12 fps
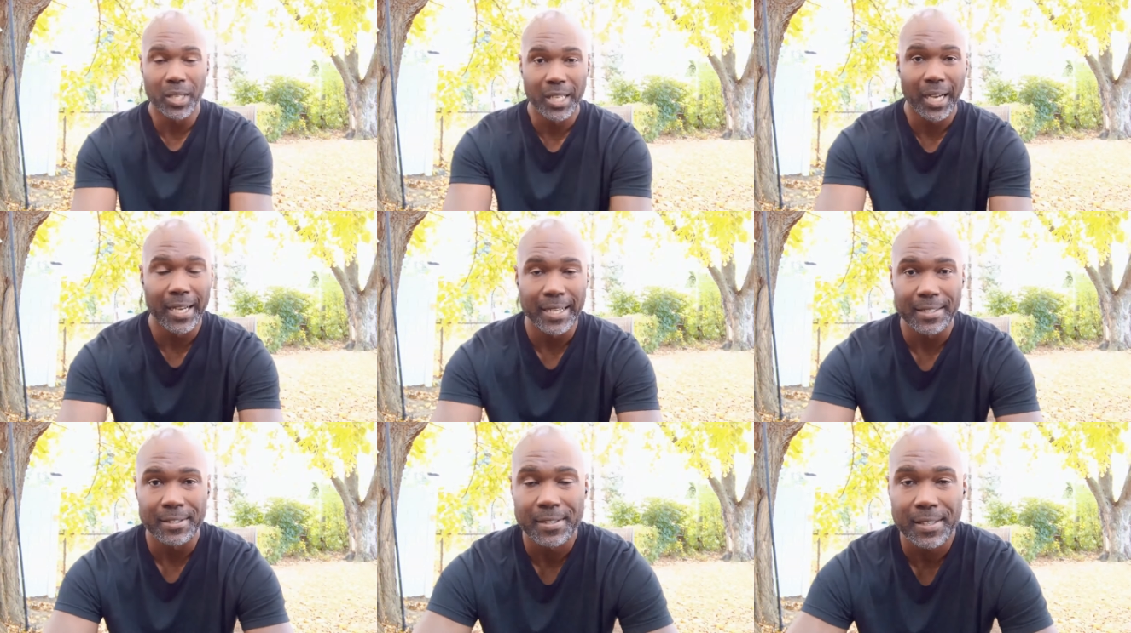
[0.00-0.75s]

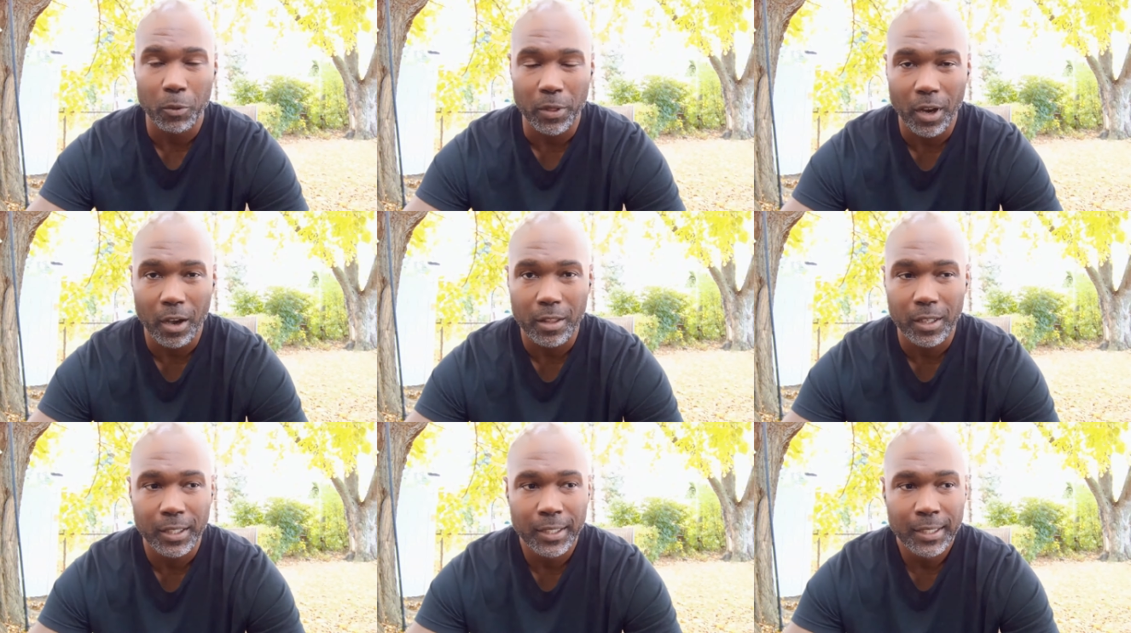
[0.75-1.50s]
because with all
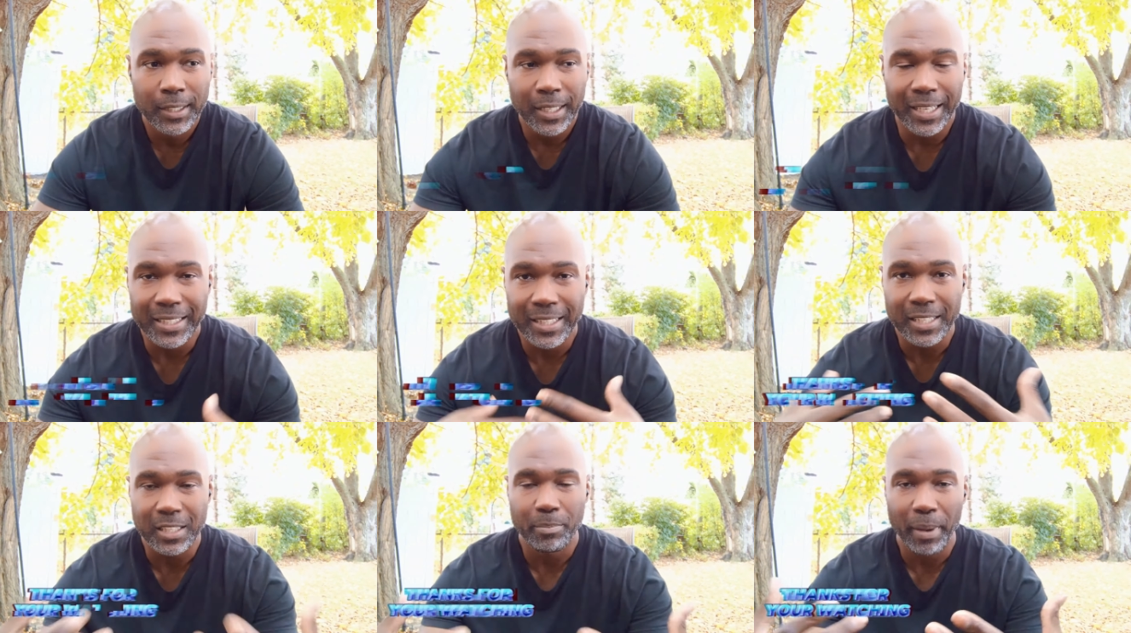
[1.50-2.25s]
the
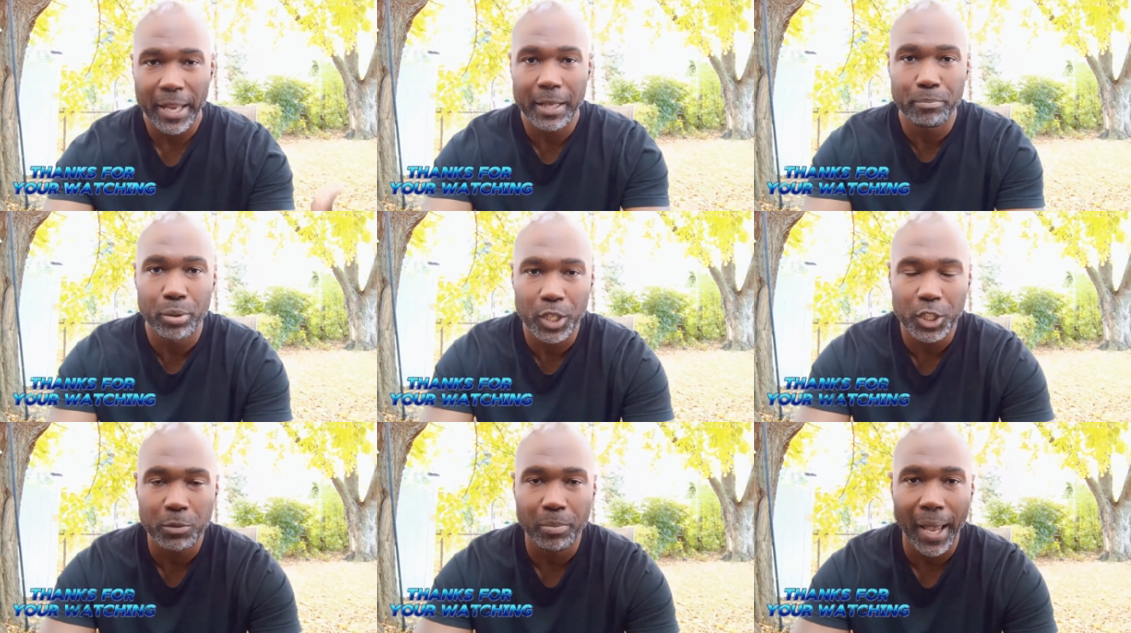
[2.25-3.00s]
anticipated
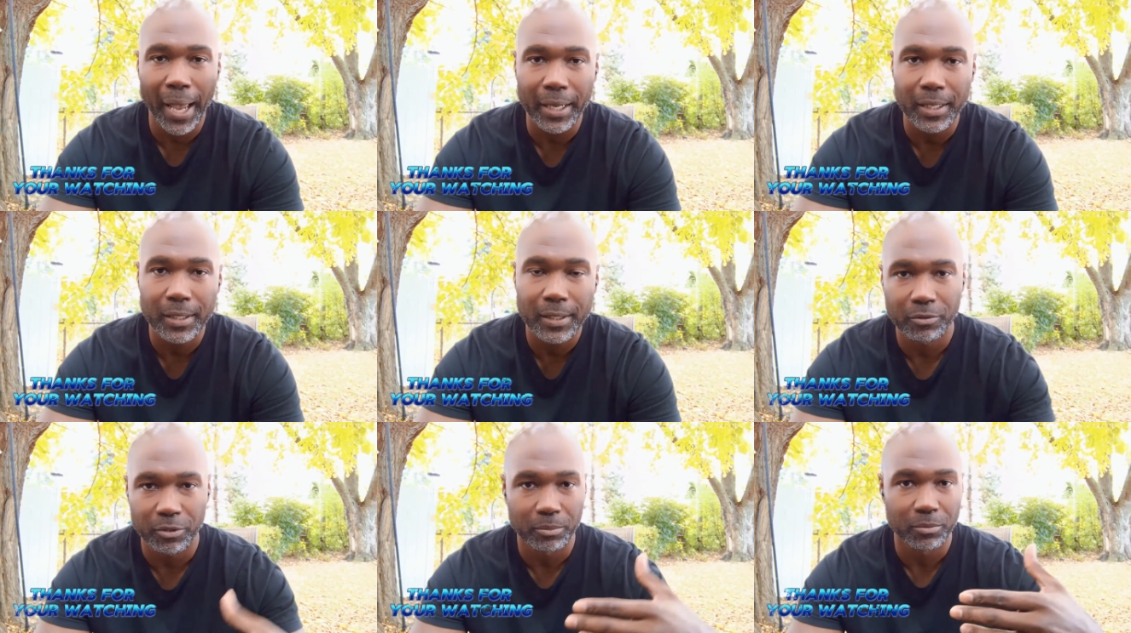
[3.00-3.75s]
pushback
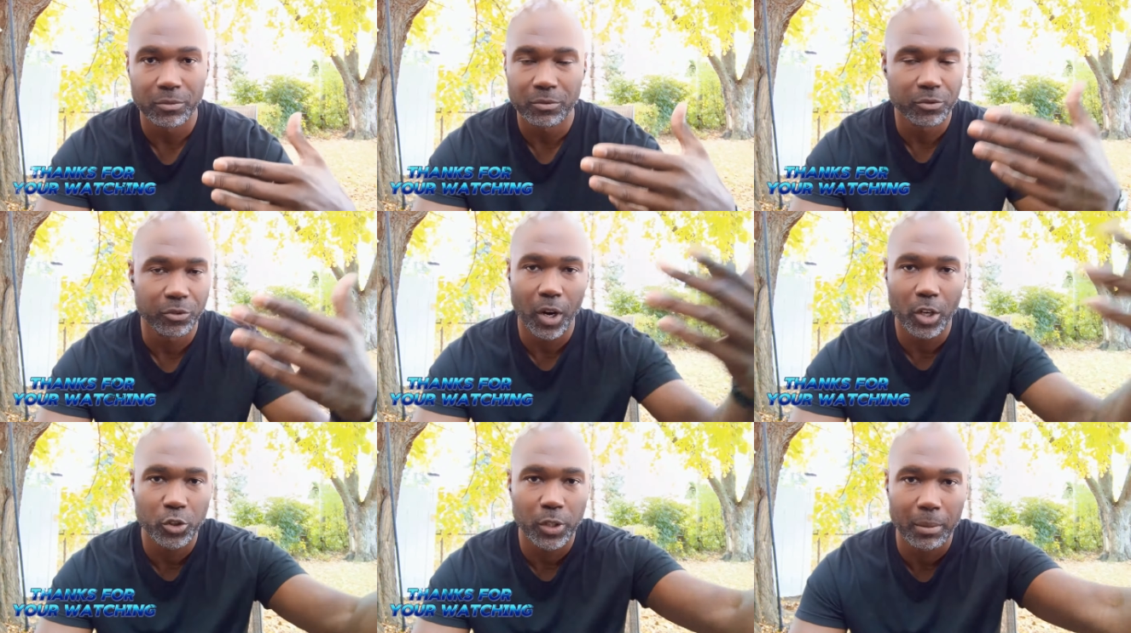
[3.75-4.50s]
from
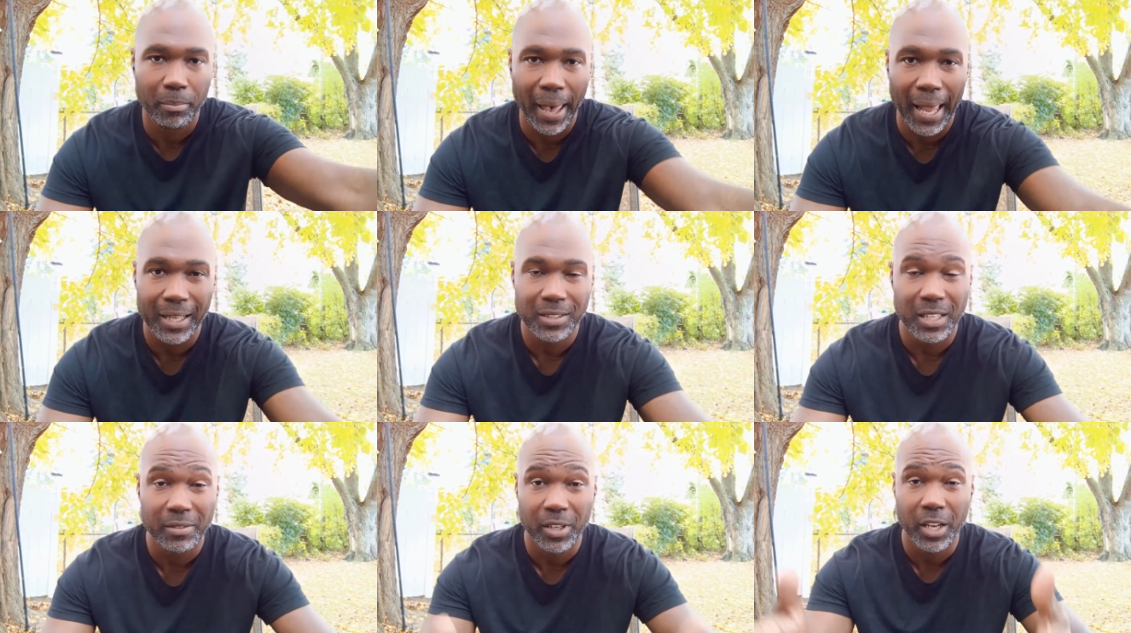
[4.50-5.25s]
fraudulent
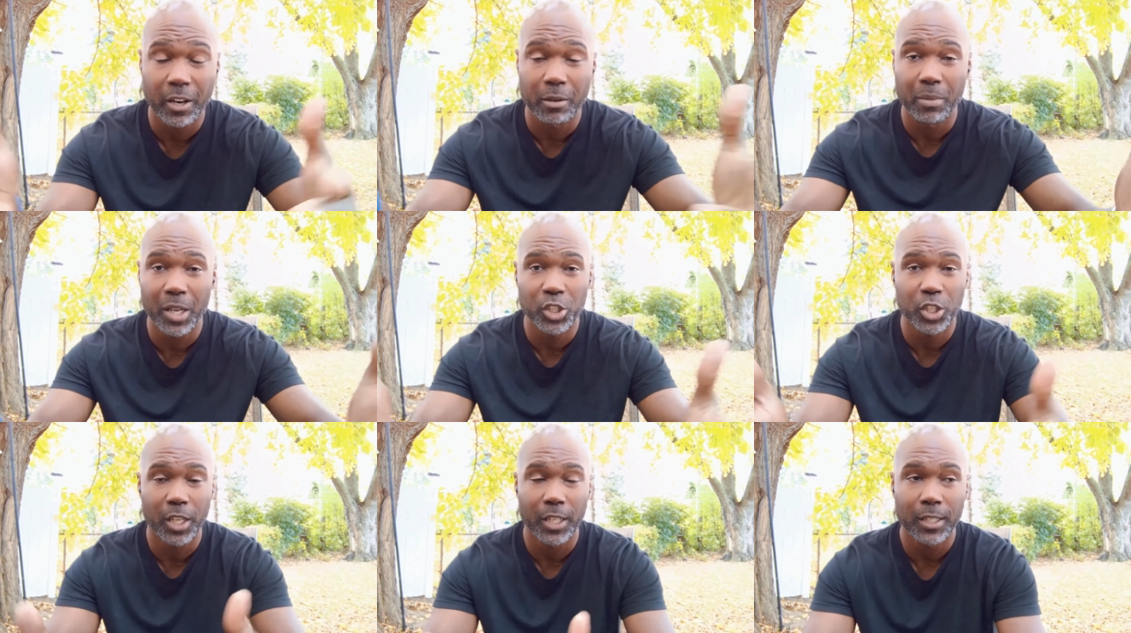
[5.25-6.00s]
ballots, even here in
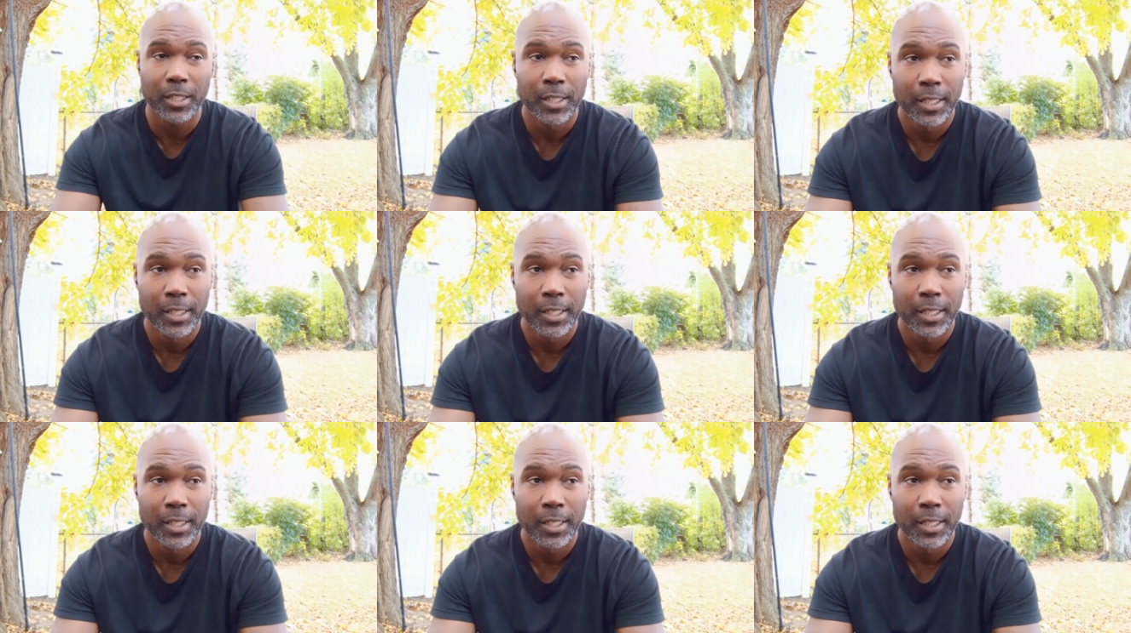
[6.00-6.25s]
Michigan,